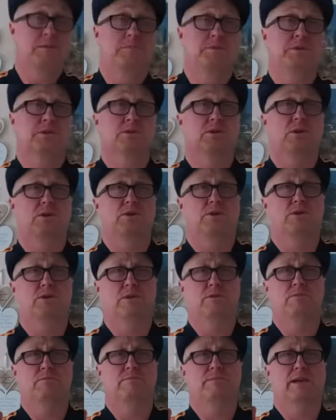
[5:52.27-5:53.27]
But it's got
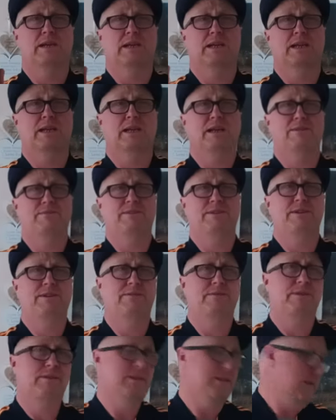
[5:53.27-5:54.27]
nutmeg and
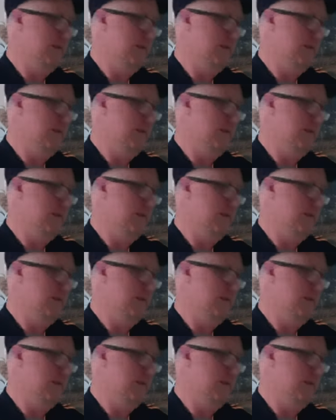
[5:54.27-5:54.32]
lavender in